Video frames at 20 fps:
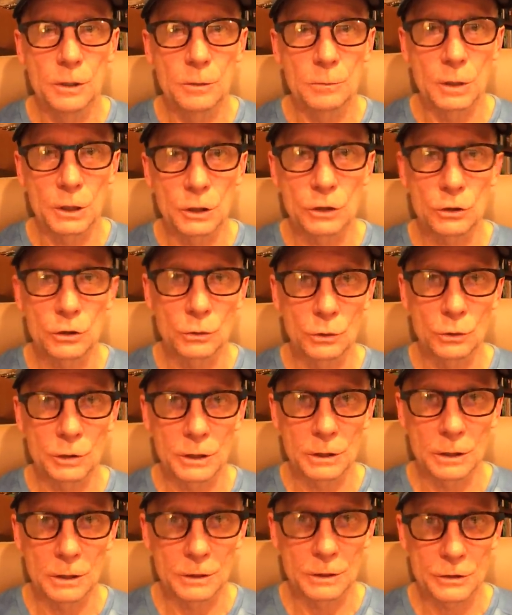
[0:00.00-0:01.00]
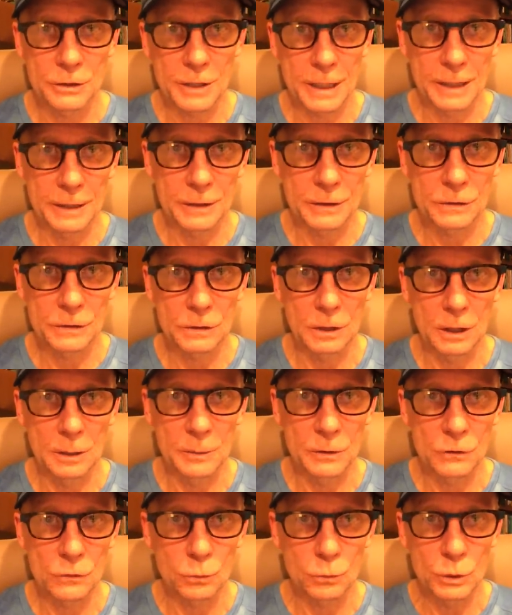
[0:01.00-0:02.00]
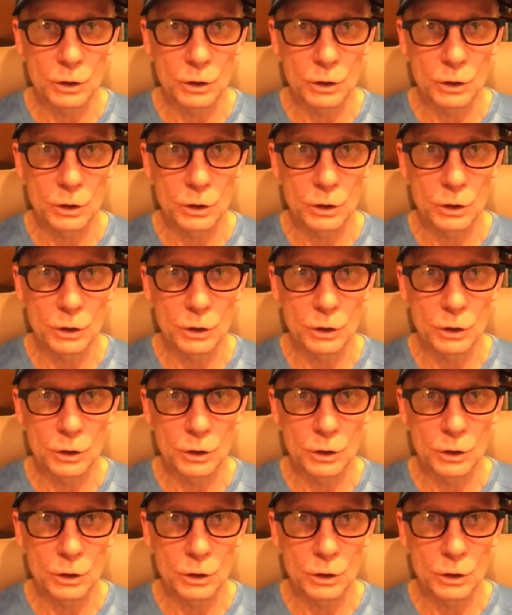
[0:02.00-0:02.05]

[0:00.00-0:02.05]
make sure that you understand the assignments.